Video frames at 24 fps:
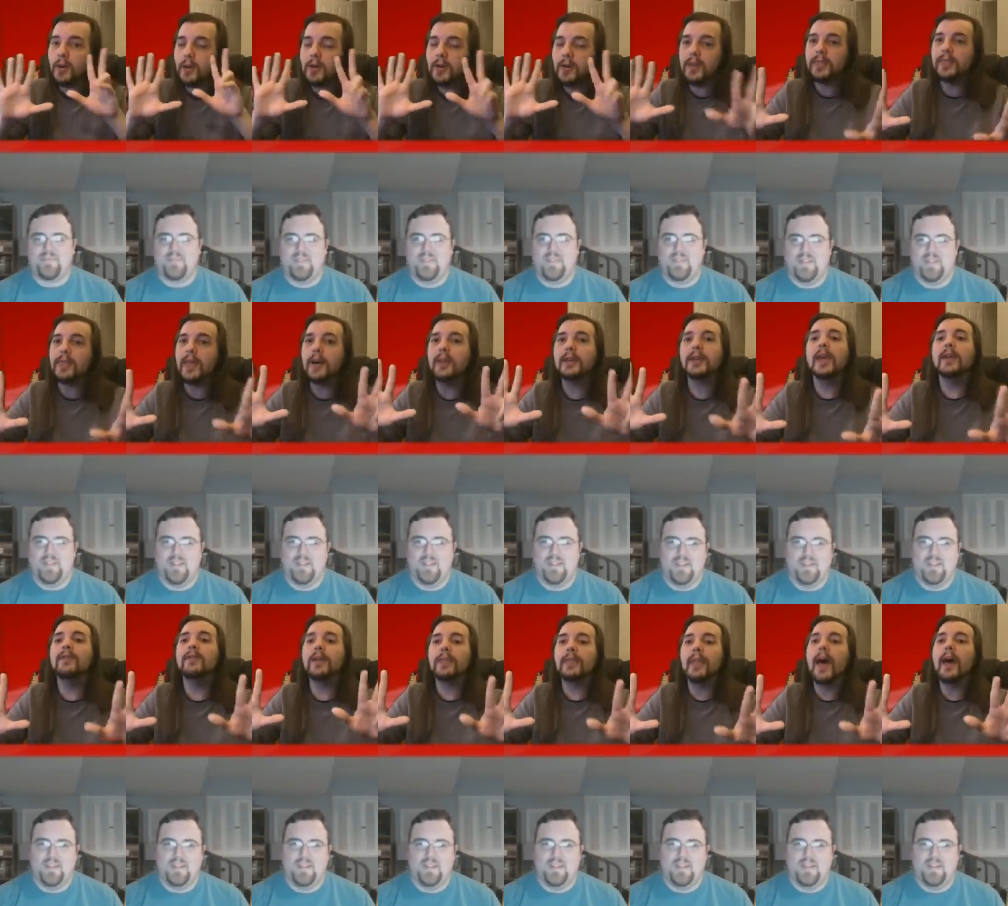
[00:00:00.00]
Speaker 1: go. I'll
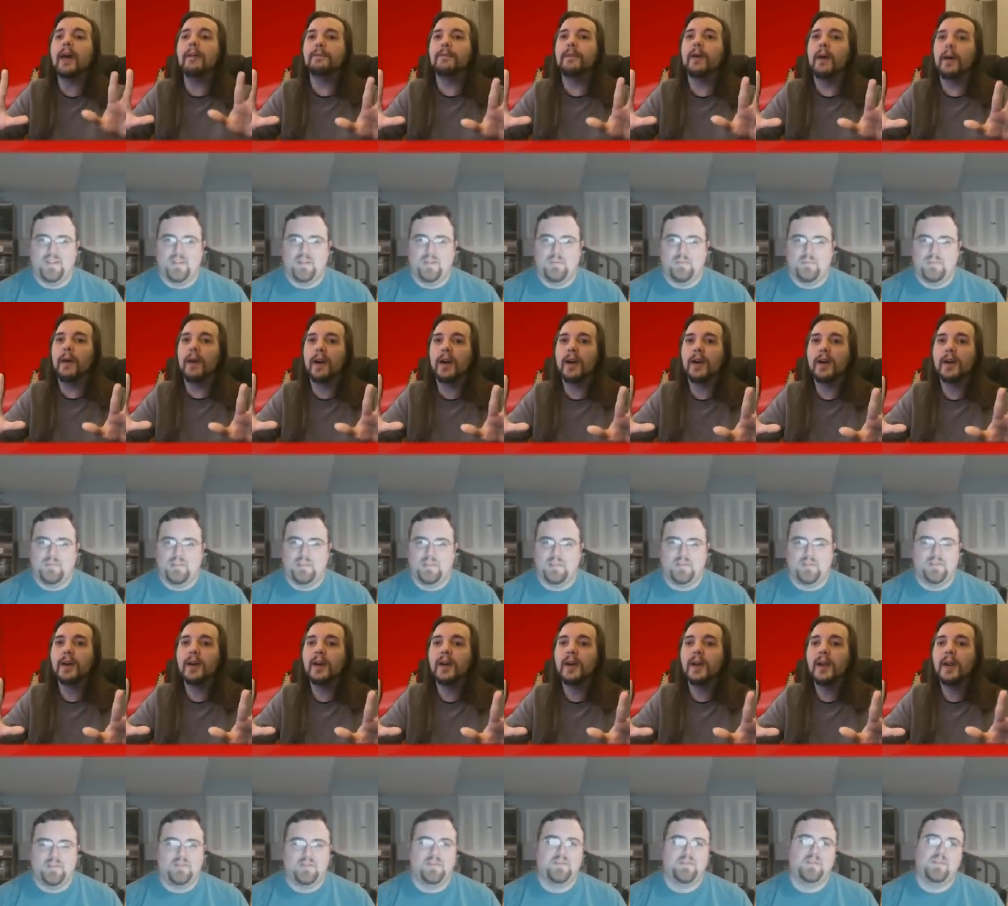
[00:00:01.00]
give you that far.
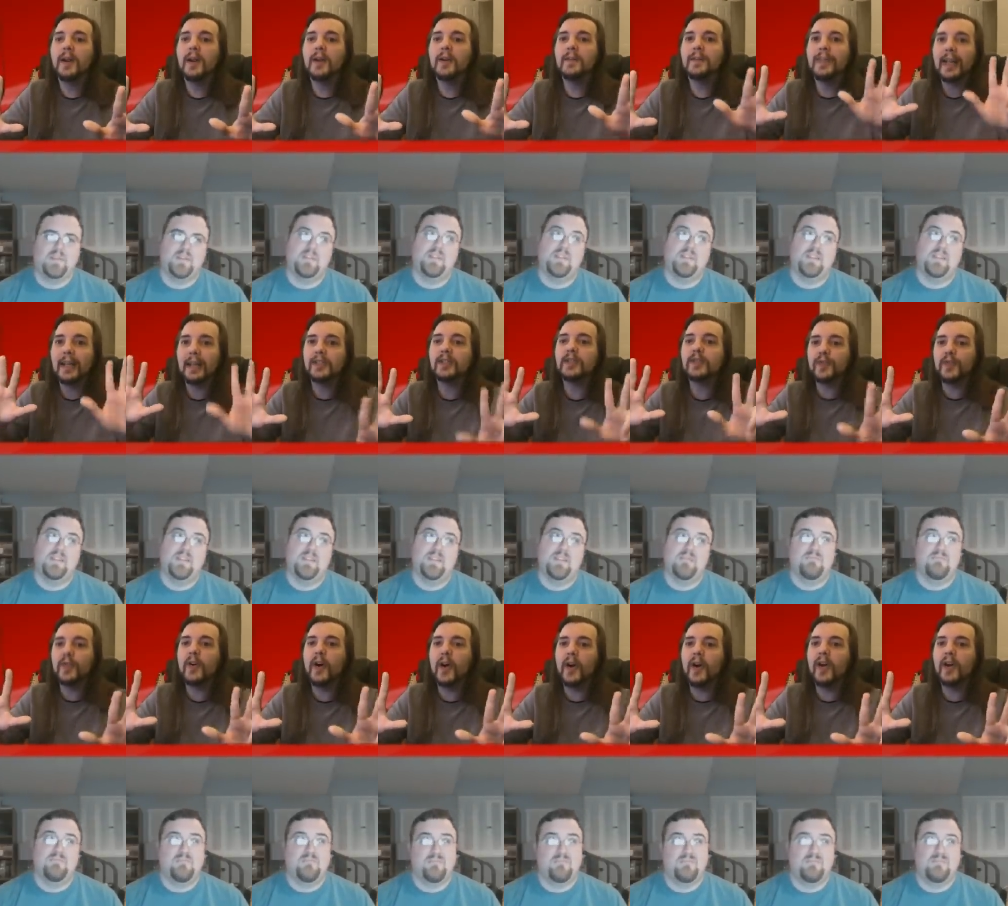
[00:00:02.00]
That's as
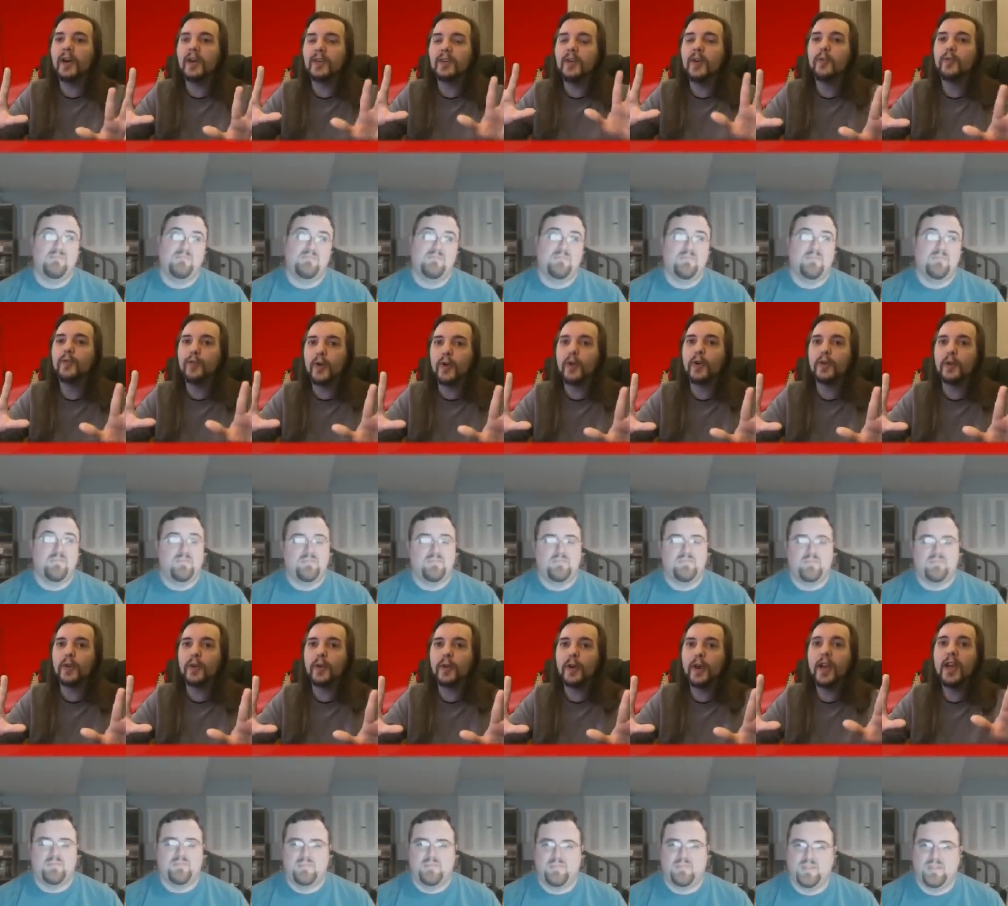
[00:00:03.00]
far, no
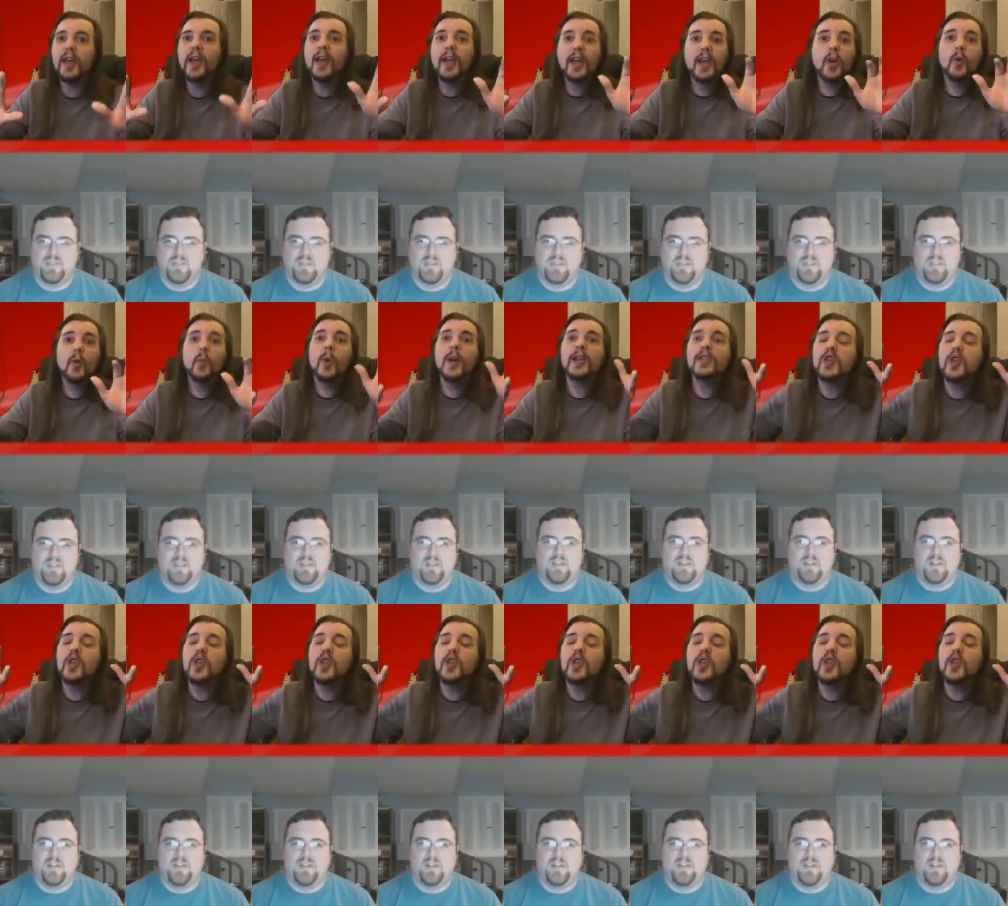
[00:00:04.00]
further. When